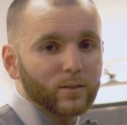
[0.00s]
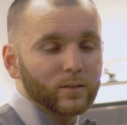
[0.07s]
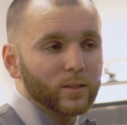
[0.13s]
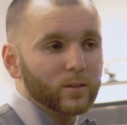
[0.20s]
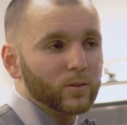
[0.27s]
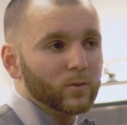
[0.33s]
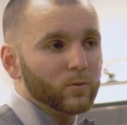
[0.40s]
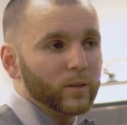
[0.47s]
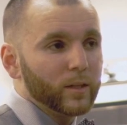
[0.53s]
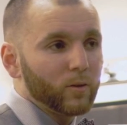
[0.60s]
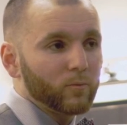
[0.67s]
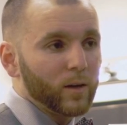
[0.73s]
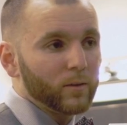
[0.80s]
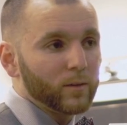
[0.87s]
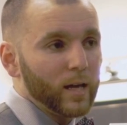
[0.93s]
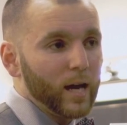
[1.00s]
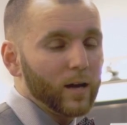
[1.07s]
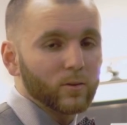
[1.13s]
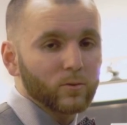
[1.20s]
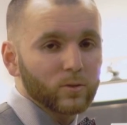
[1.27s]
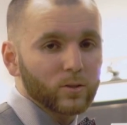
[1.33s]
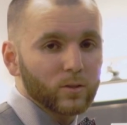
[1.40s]
to do the around the
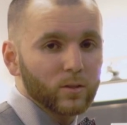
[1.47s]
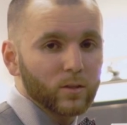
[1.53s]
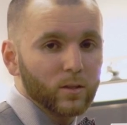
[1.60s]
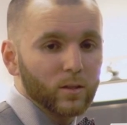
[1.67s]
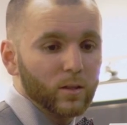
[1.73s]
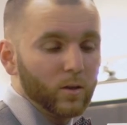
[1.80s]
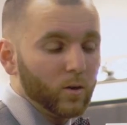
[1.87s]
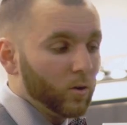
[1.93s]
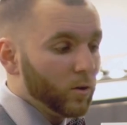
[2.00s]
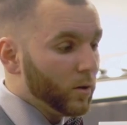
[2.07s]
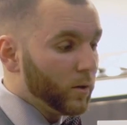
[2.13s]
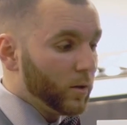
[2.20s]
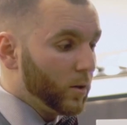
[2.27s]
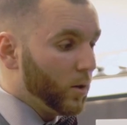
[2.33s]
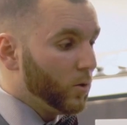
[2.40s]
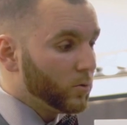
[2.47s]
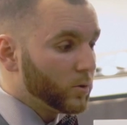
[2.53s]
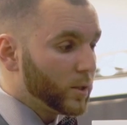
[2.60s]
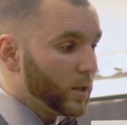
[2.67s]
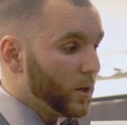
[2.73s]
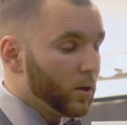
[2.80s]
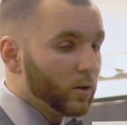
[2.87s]
house or the
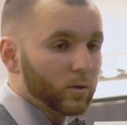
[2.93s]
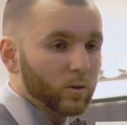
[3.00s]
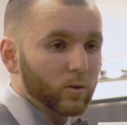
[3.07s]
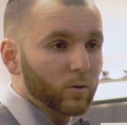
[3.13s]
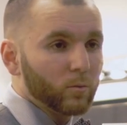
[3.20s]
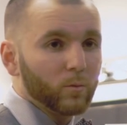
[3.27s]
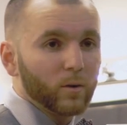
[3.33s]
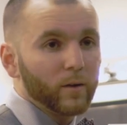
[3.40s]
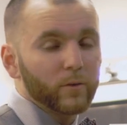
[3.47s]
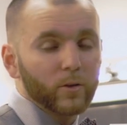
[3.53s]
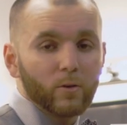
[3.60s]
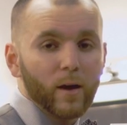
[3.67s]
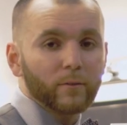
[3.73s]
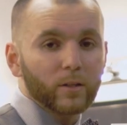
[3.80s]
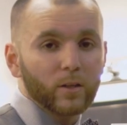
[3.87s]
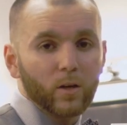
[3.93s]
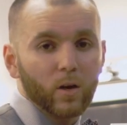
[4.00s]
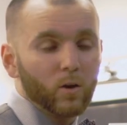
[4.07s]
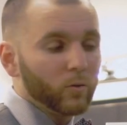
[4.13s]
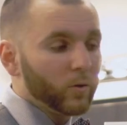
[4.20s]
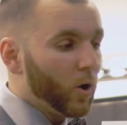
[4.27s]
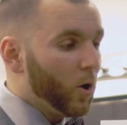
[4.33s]
hotel or wherever you have to
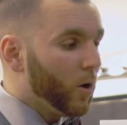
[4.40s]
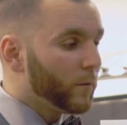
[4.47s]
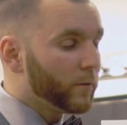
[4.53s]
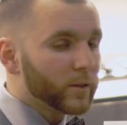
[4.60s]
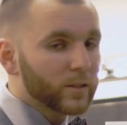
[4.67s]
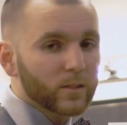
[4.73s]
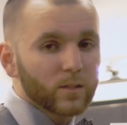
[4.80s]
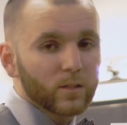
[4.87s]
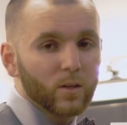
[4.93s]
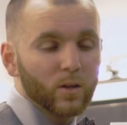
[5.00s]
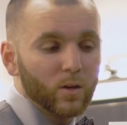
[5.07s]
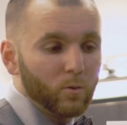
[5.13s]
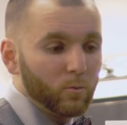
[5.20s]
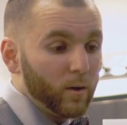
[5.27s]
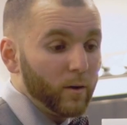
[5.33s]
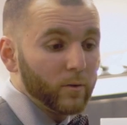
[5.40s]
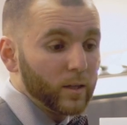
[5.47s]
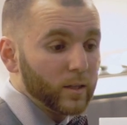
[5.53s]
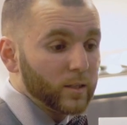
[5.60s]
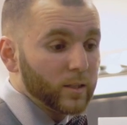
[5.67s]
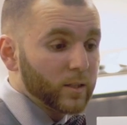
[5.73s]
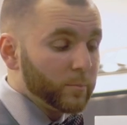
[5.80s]
go, the office, wherever, to
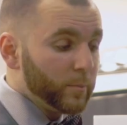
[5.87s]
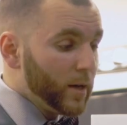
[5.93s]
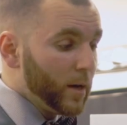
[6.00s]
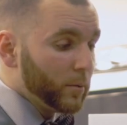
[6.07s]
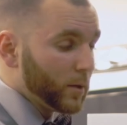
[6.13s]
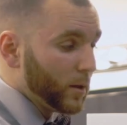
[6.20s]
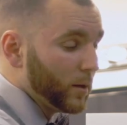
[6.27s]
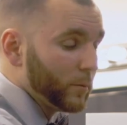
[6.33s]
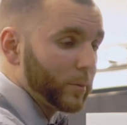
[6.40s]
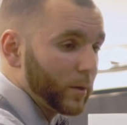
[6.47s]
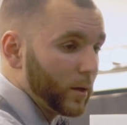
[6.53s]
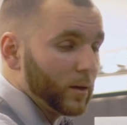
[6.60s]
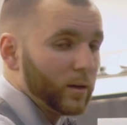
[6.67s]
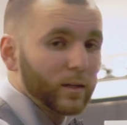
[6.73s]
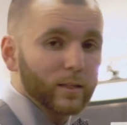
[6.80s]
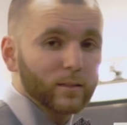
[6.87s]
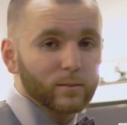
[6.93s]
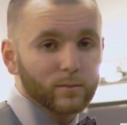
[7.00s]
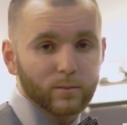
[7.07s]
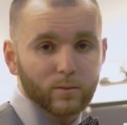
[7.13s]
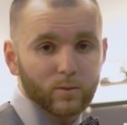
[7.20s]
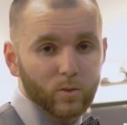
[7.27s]
just be able to unplug and
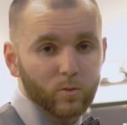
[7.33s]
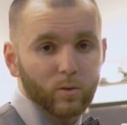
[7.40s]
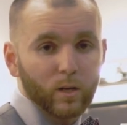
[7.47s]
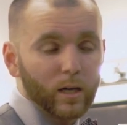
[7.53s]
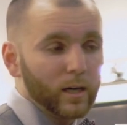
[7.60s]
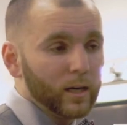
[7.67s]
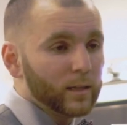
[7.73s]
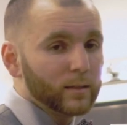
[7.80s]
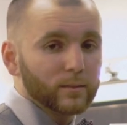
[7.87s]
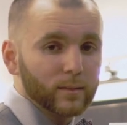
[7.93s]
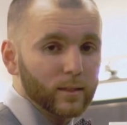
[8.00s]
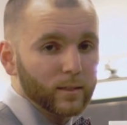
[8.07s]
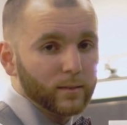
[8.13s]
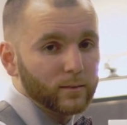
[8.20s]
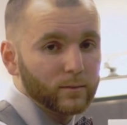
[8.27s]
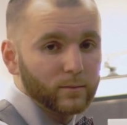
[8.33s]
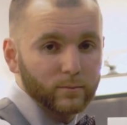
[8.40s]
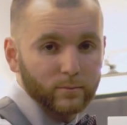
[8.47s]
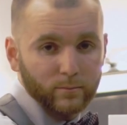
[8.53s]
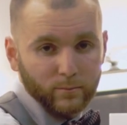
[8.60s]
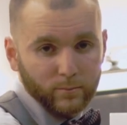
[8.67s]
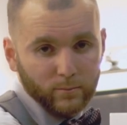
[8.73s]
do a cut, and,
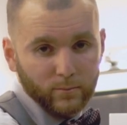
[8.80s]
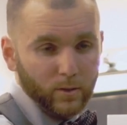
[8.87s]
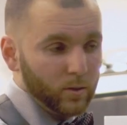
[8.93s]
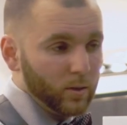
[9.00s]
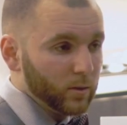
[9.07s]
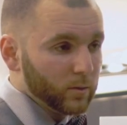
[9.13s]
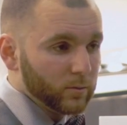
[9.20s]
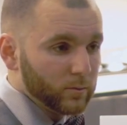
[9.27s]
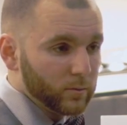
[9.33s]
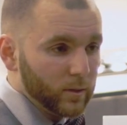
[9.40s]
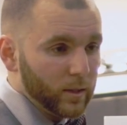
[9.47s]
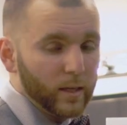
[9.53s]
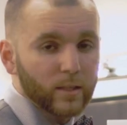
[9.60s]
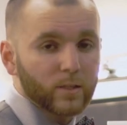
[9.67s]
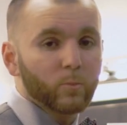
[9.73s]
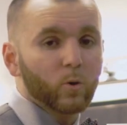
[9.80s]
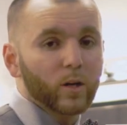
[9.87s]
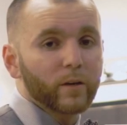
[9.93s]
you know, it's more